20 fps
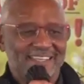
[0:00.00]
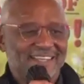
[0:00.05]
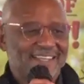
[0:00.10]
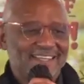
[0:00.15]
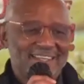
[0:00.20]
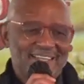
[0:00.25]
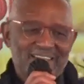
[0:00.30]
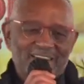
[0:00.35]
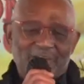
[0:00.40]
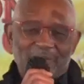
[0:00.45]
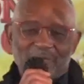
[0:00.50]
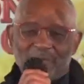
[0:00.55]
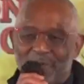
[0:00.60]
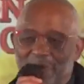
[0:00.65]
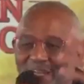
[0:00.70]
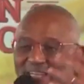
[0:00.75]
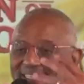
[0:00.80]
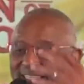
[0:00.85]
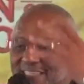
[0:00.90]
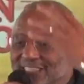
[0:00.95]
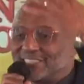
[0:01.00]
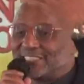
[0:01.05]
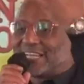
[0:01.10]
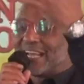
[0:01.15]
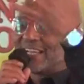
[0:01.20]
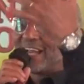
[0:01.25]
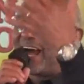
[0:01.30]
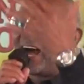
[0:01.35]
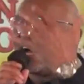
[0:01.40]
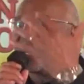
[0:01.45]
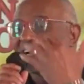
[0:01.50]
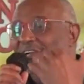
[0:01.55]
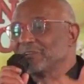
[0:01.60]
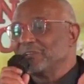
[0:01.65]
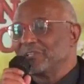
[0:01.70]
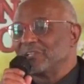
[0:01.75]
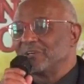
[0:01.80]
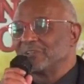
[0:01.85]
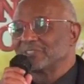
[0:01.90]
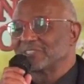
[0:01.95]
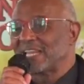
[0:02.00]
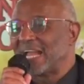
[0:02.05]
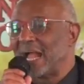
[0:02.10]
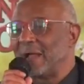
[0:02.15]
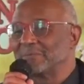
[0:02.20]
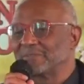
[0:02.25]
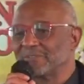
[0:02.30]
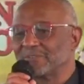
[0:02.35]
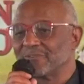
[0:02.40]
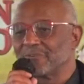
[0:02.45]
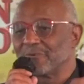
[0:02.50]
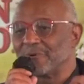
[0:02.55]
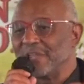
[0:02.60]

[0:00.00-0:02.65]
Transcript: really can shout hallelujah those types of grief.